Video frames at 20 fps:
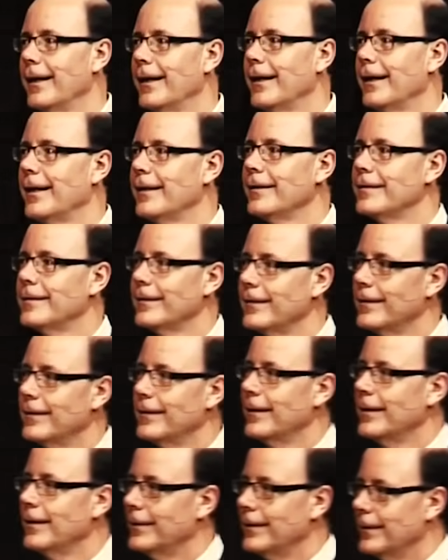And I
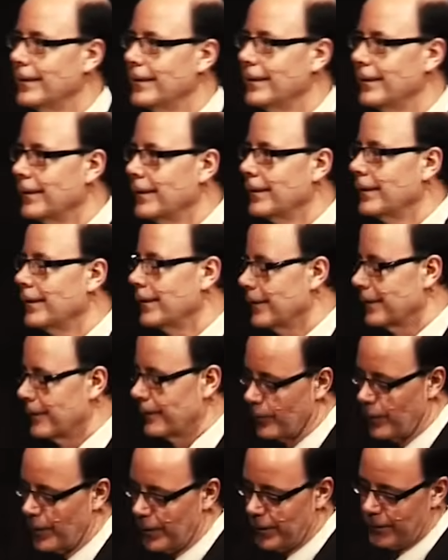said, Honey, or
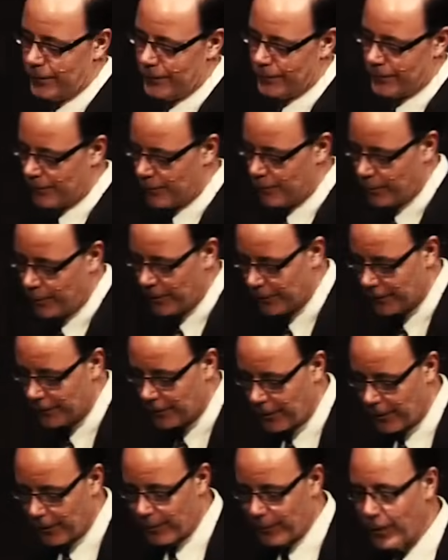well, he's too big to
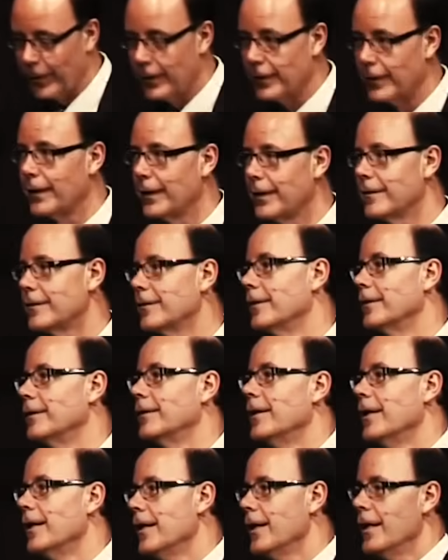call him honey. I said,
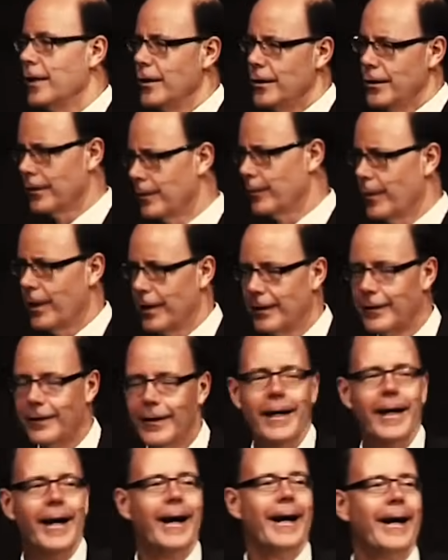Young man.
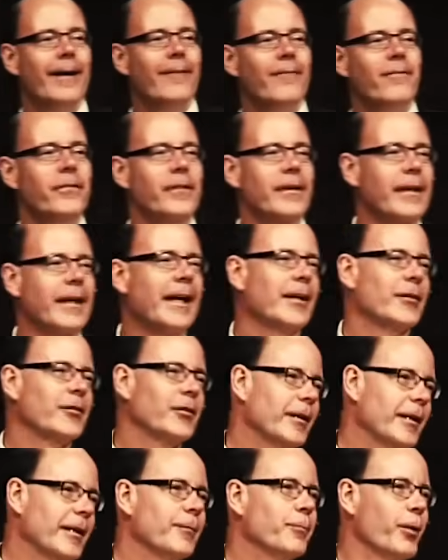Uh,
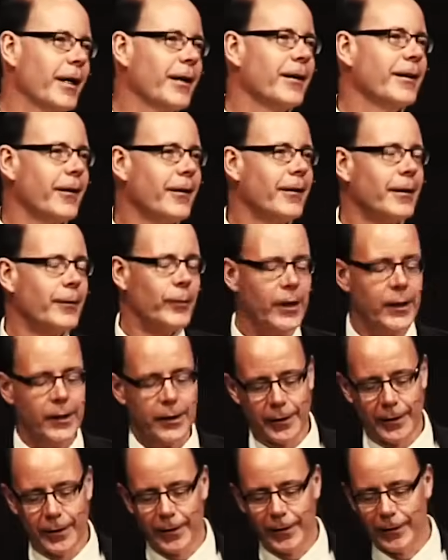actually, did probably call him
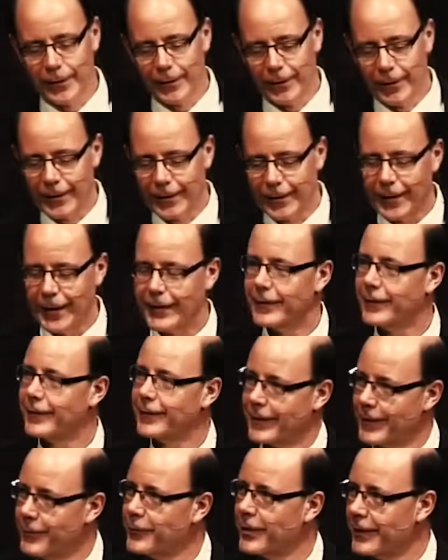honey. Oh, I,
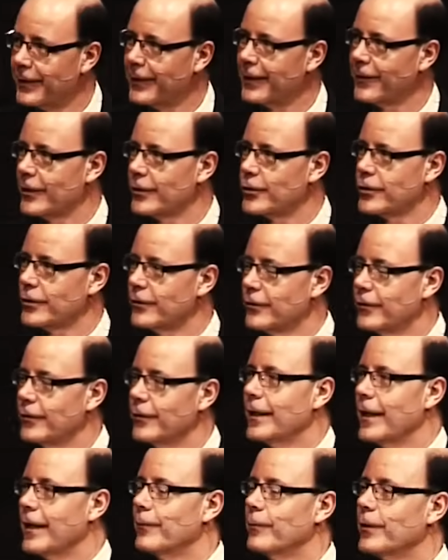I come to think of it, I shouldn't
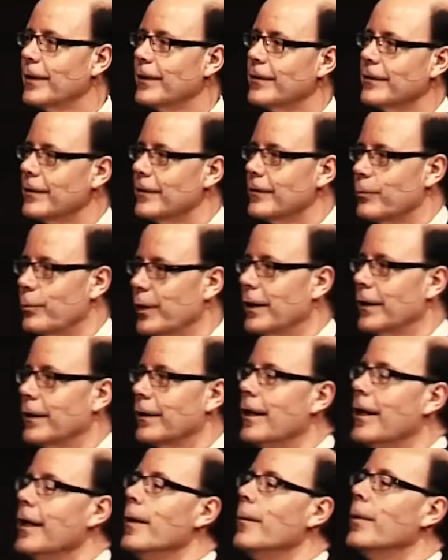do that because he's
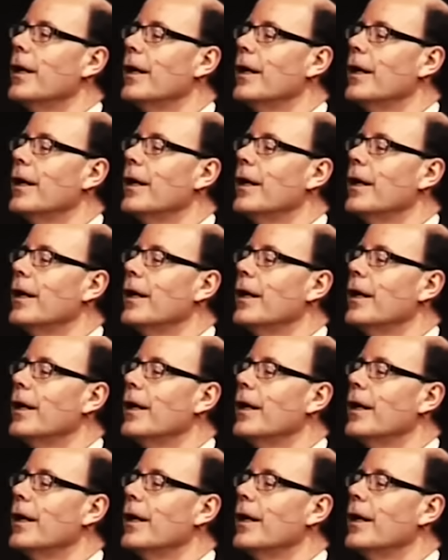big.